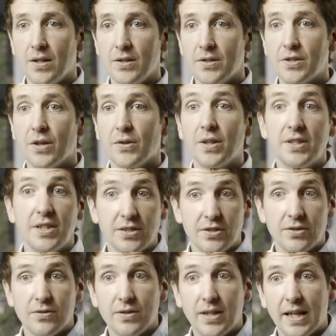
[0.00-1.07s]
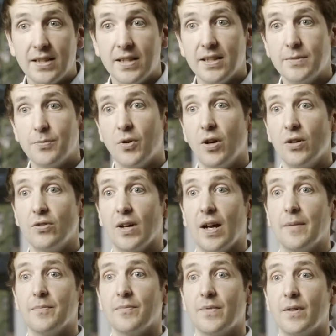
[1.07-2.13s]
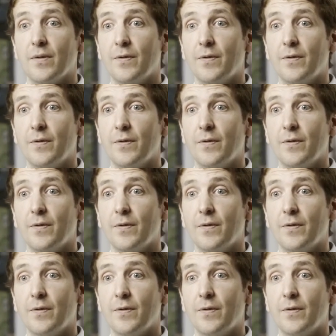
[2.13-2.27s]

So the Digital Catalyst program